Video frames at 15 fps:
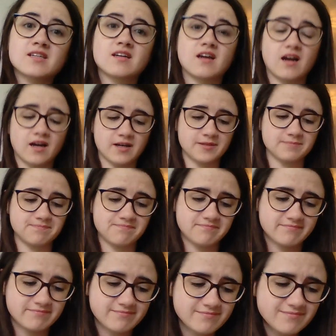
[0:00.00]
Um,
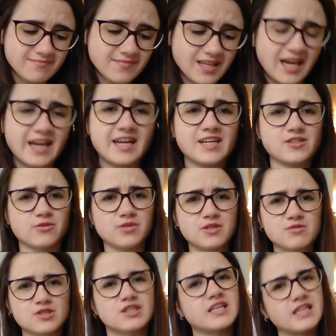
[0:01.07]
and I don't
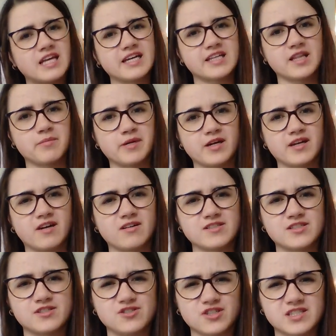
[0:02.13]
usually like clipping it
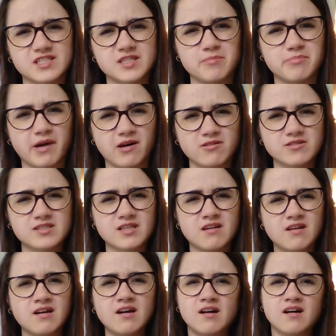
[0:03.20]
onto just the belt.
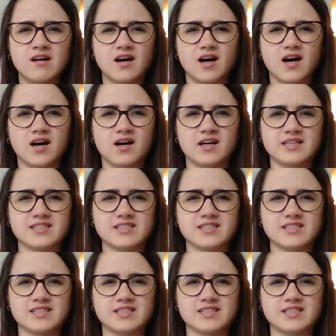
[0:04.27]
Uh, it